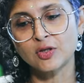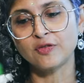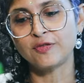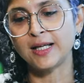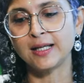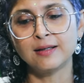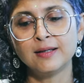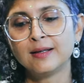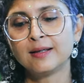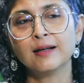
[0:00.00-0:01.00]
sort of
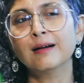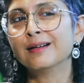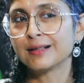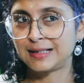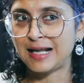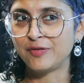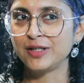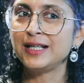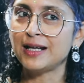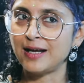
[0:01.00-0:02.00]
like
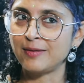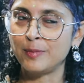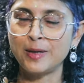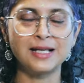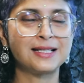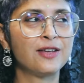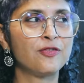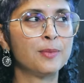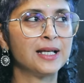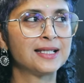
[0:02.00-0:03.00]
cleverly, I
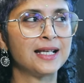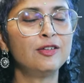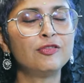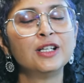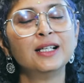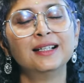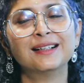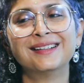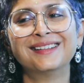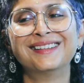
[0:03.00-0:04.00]
say for myself,
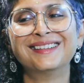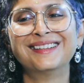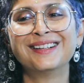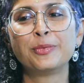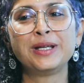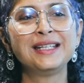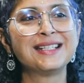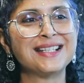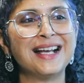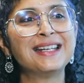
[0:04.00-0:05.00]
we
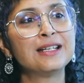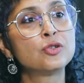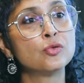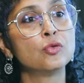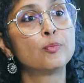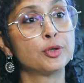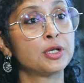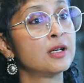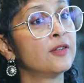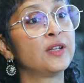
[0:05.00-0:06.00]
decided to
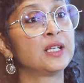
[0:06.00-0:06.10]
put it in a